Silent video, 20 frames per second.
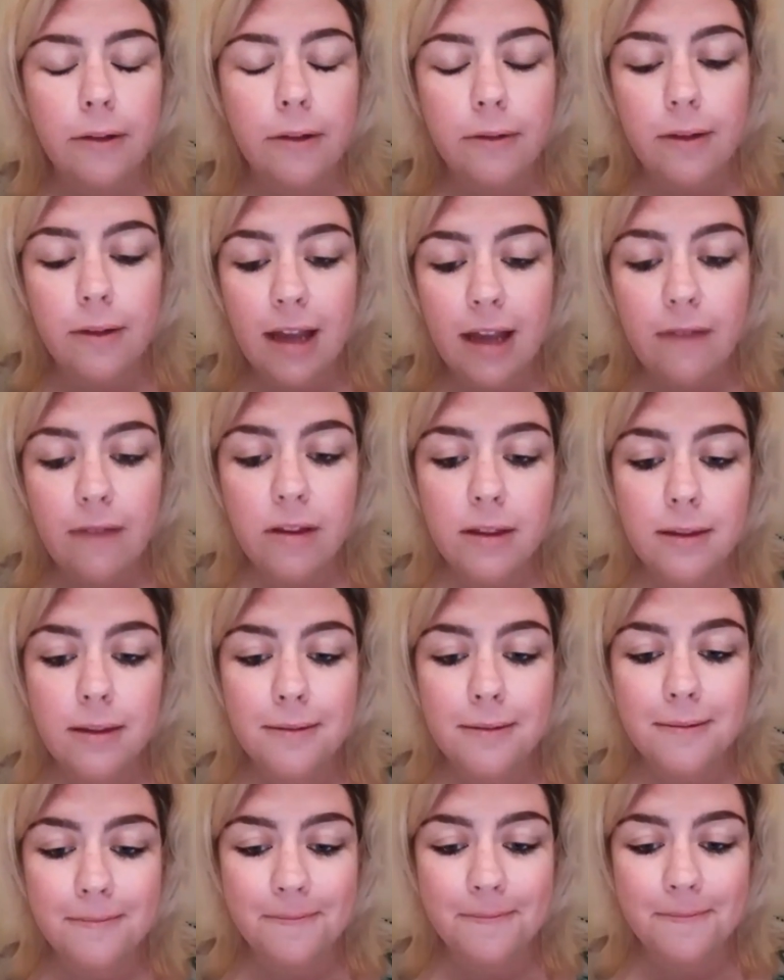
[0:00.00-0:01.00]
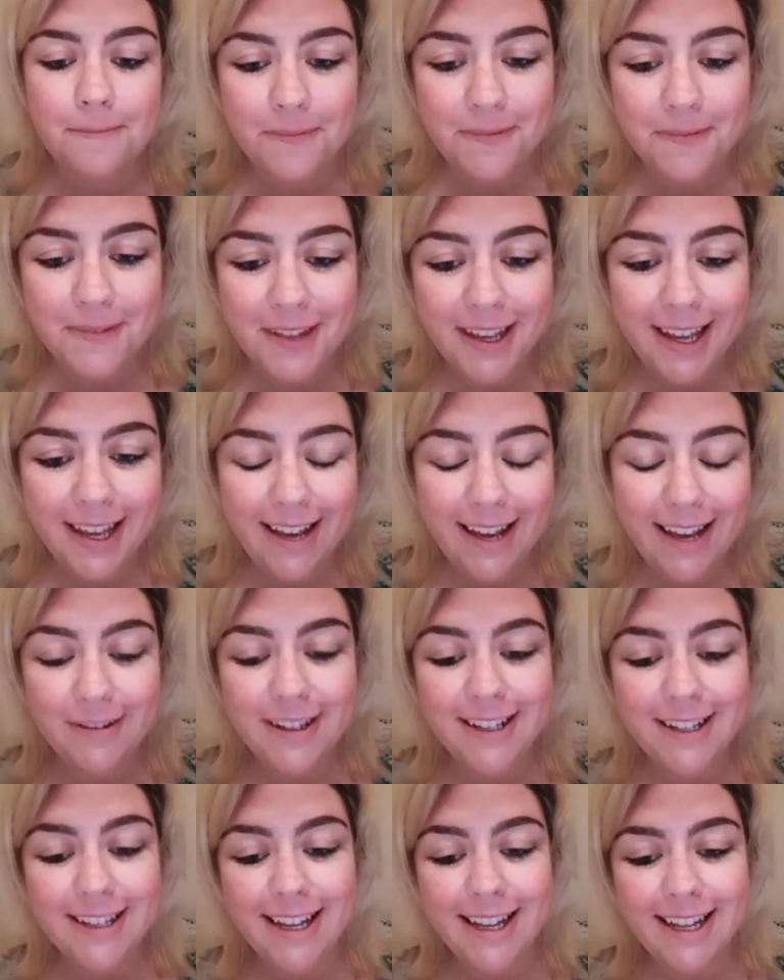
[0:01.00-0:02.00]
even
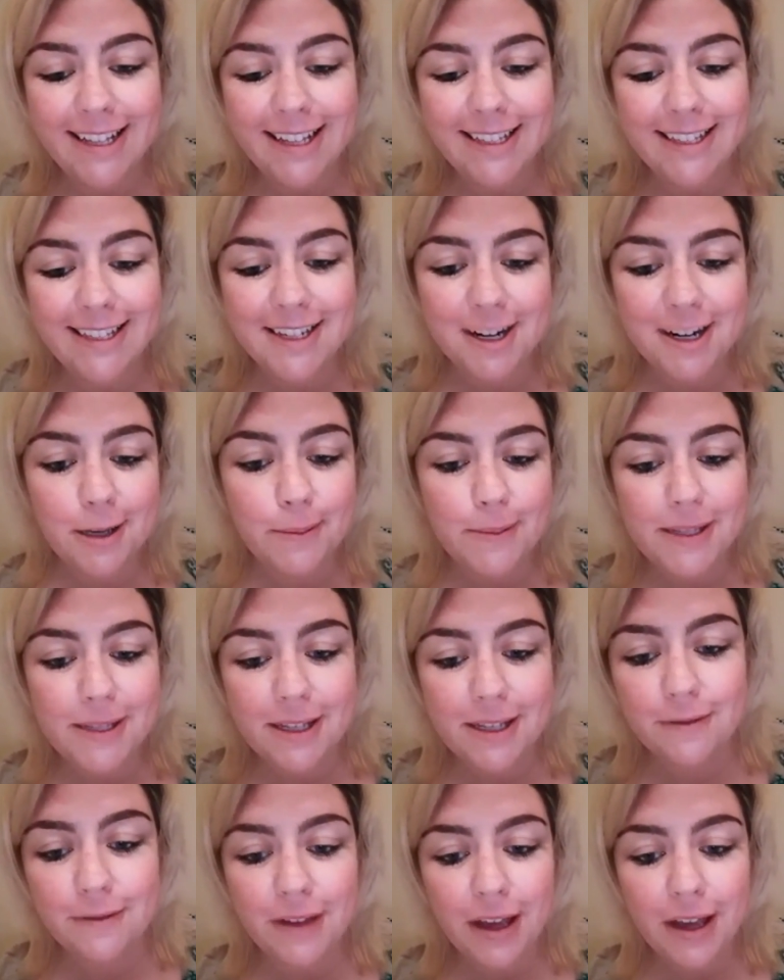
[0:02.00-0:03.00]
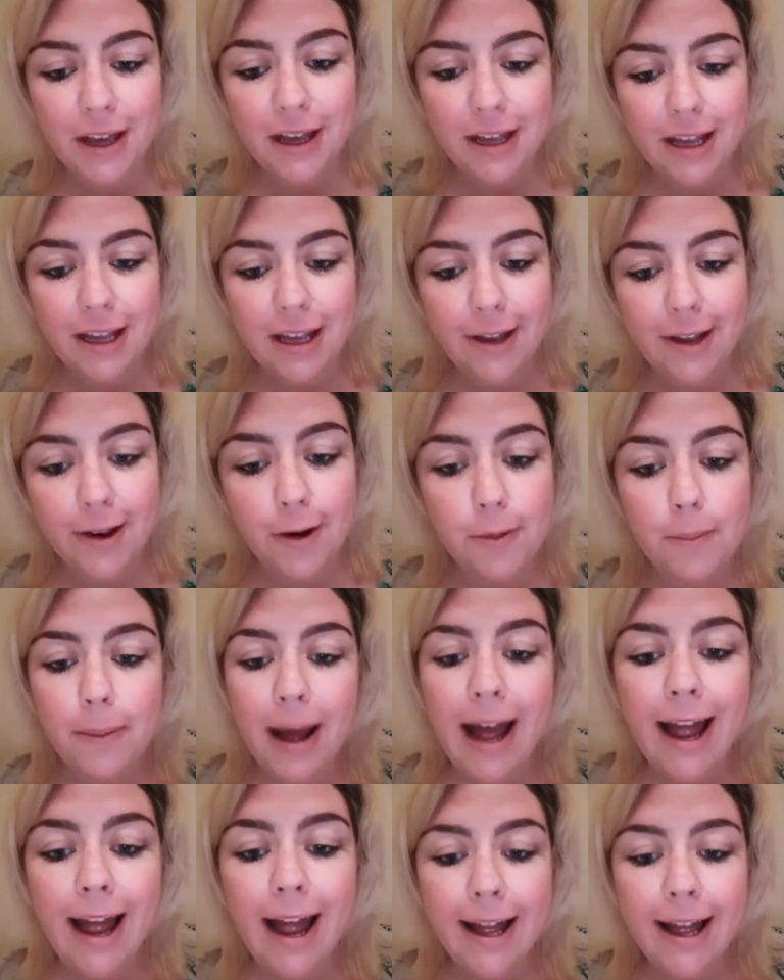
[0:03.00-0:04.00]
in terms of, you know,
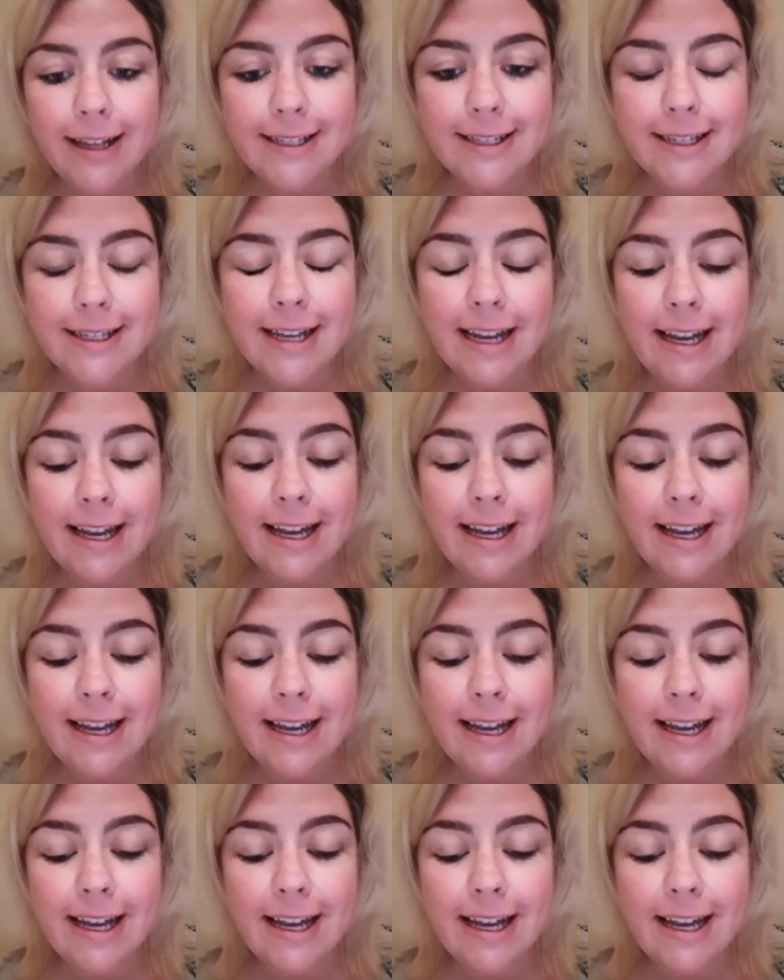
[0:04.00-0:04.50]
mass,